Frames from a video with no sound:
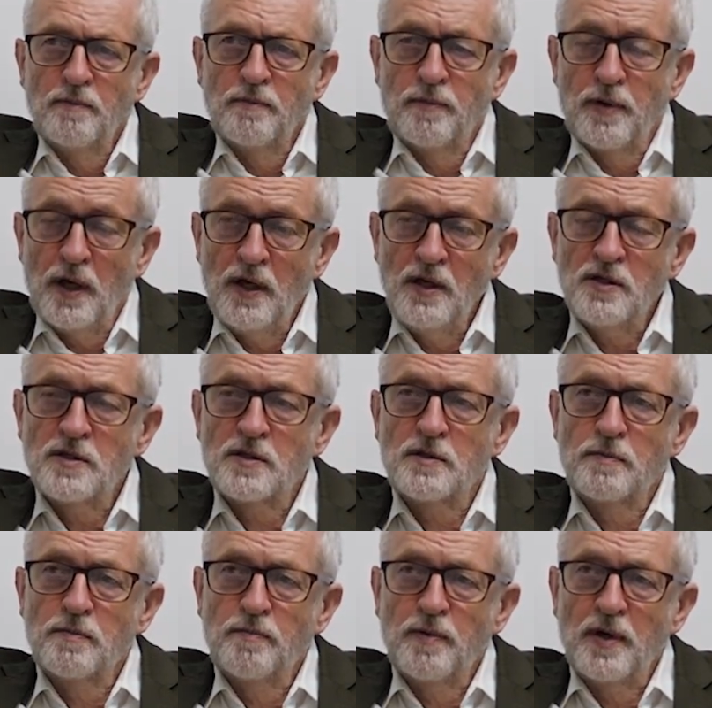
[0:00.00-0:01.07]

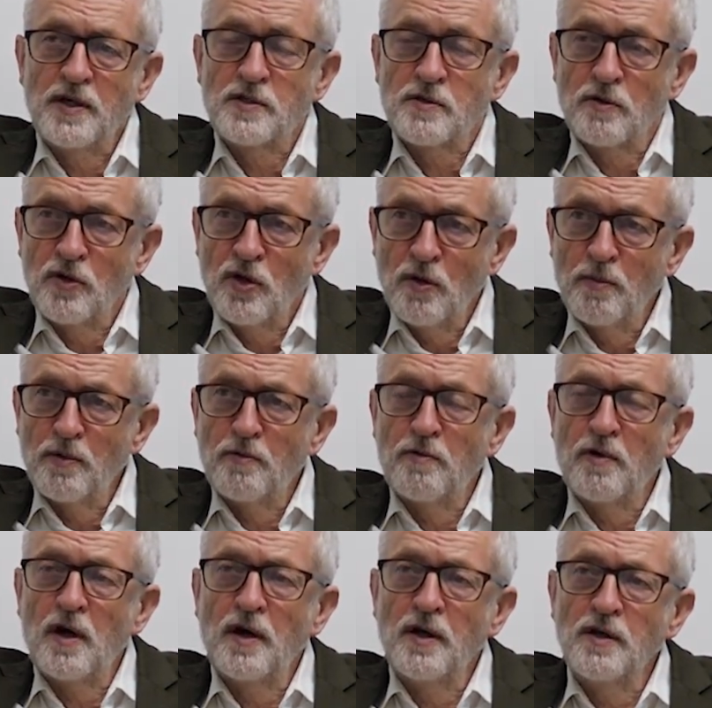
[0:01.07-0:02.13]
peace, based on human
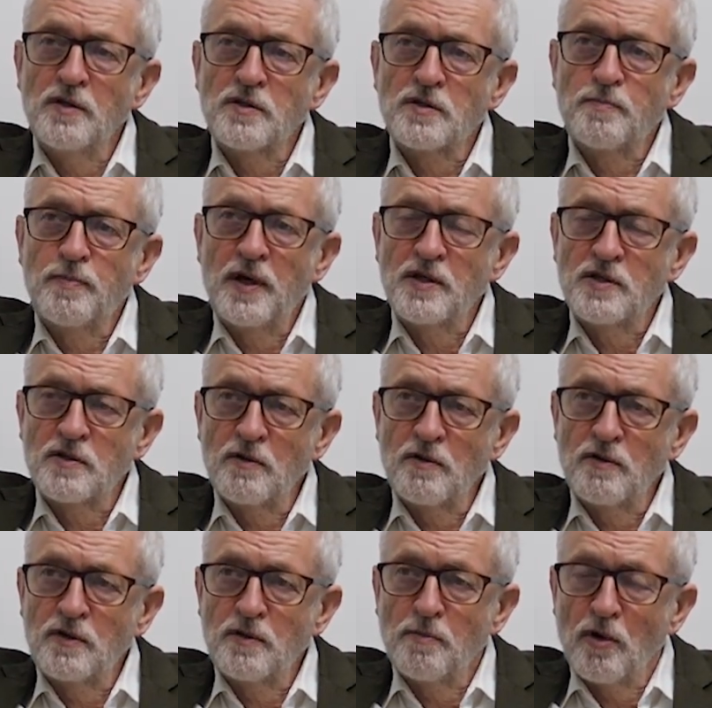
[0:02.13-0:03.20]
rights, based
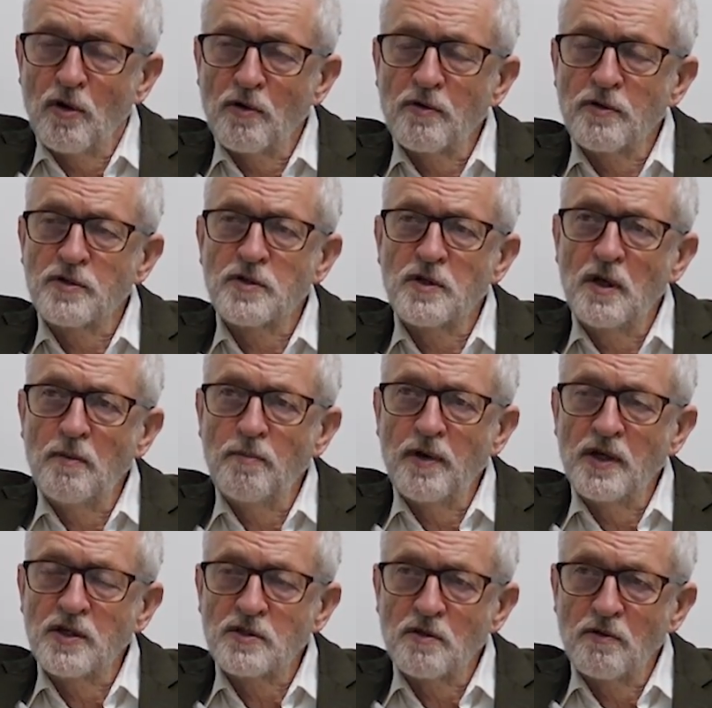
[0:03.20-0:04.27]
on democracy,
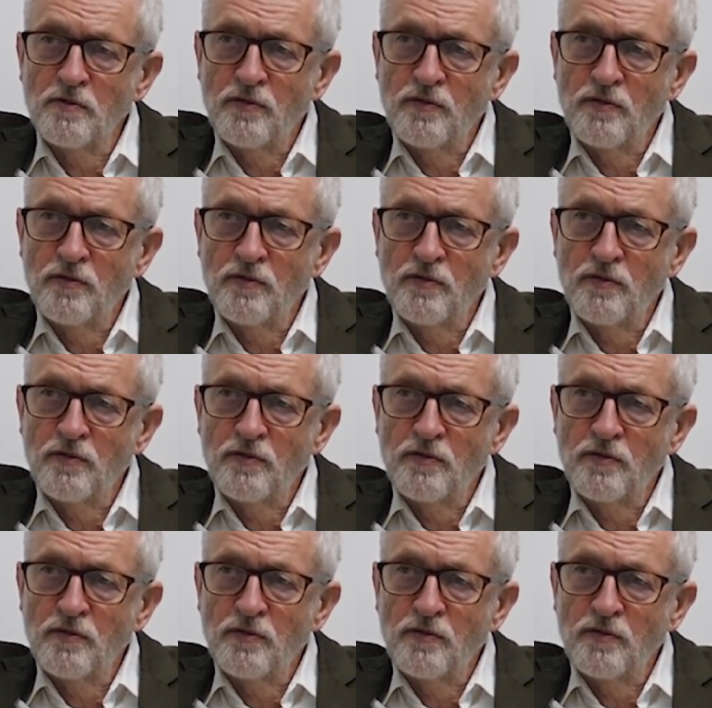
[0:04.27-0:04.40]
based on